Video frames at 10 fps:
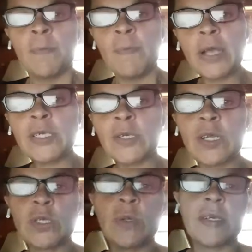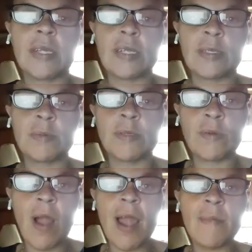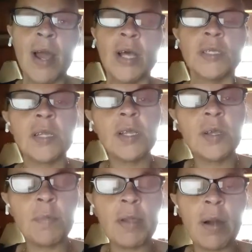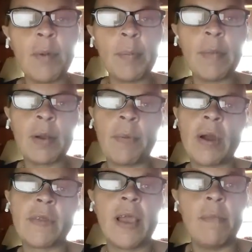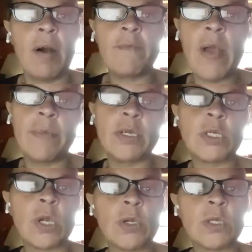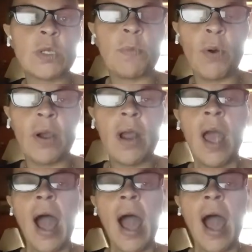Make sure that you hit that subscribe so that you can become a permanent part of the ML family and show your support